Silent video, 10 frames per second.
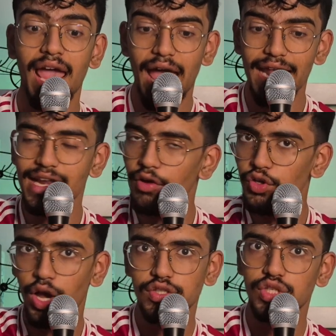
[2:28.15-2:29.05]
And now
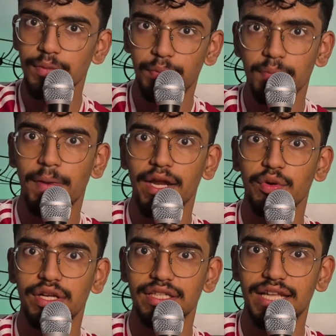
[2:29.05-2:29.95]
you actually put Mino
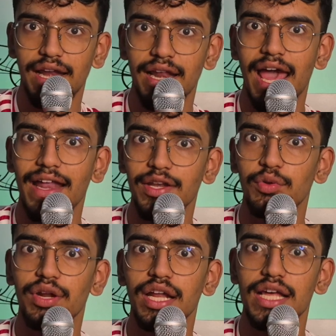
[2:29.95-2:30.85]
in the 10 and you
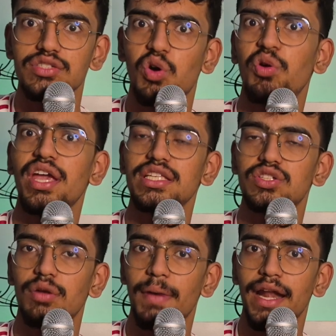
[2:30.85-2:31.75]
realize, okay, he's
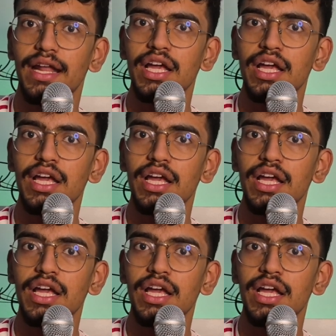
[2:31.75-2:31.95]
not bad.